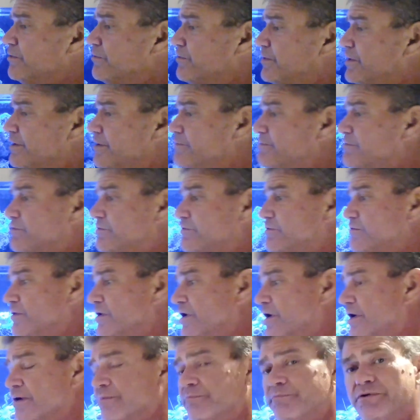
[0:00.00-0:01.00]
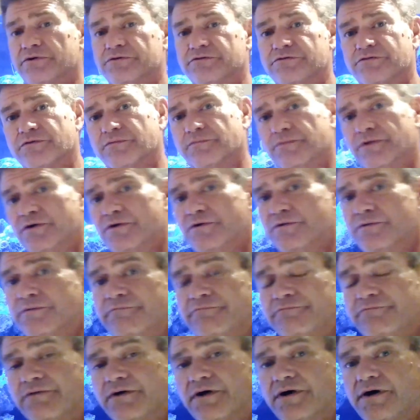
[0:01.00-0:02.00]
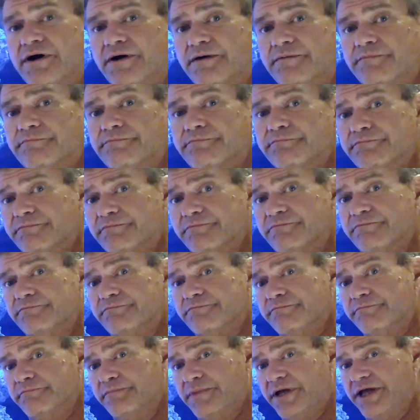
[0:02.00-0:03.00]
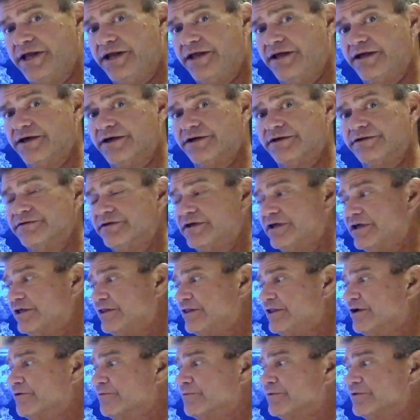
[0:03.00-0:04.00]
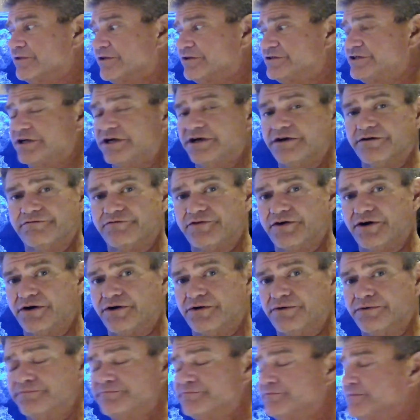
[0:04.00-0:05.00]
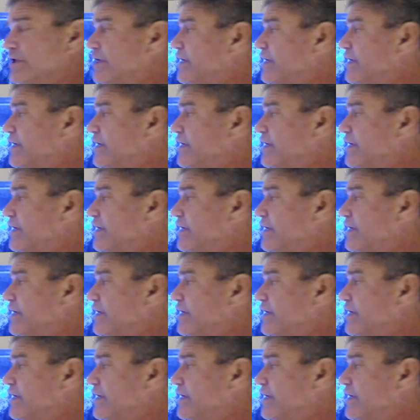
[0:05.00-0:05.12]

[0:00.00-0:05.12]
We put some new media in there with the GFO,